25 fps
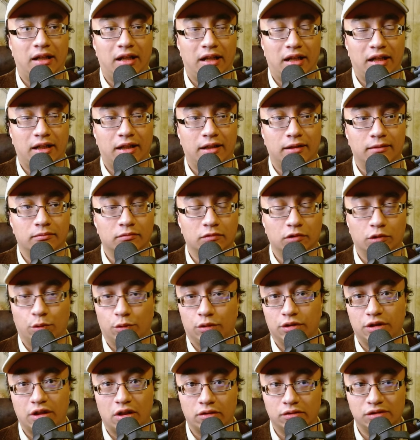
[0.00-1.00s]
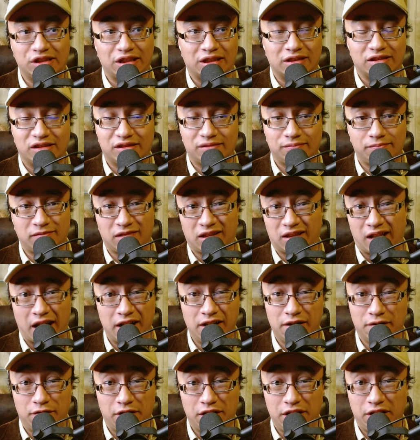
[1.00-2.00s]
Um, Lord knows that's
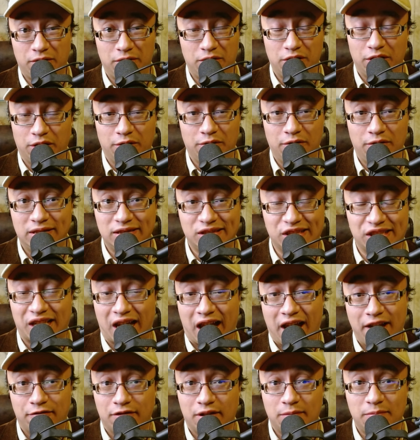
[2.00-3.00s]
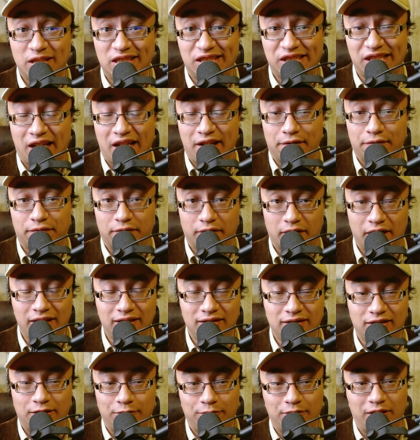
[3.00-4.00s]
kind of what you do in Skyrim itself,
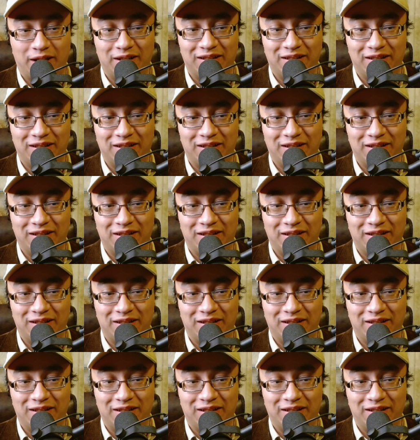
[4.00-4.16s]
right? You